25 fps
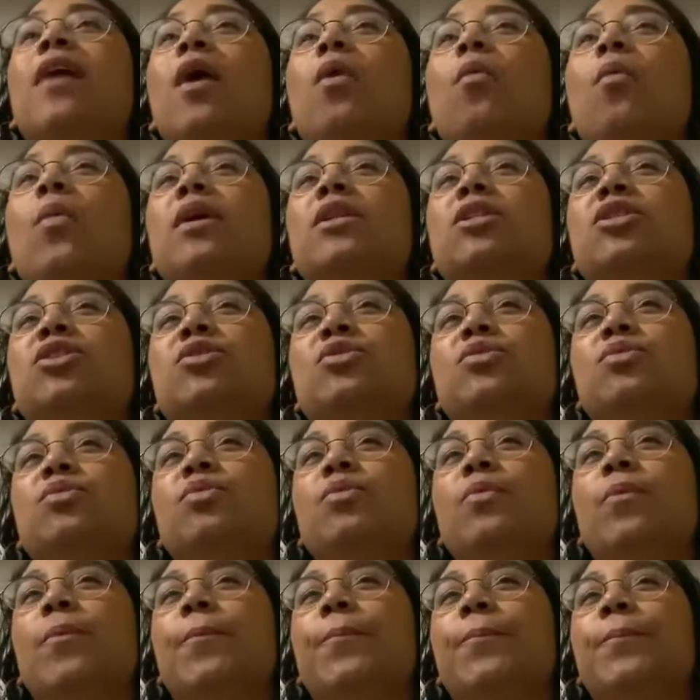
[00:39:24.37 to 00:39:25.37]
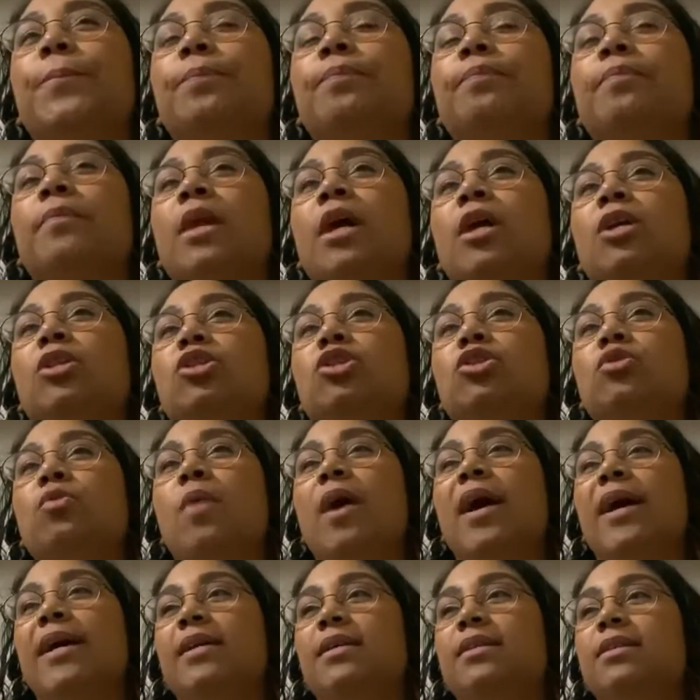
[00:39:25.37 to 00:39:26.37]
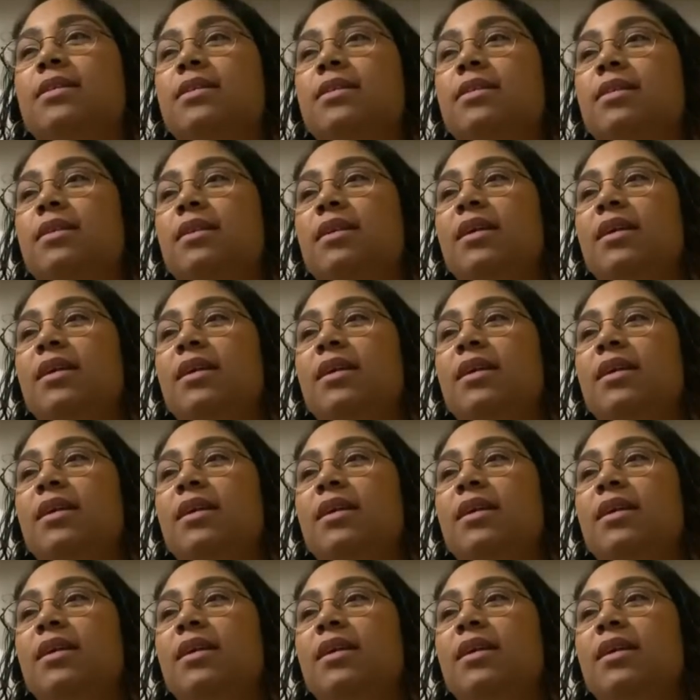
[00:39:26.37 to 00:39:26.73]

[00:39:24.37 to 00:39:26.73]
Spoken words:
I went to twice,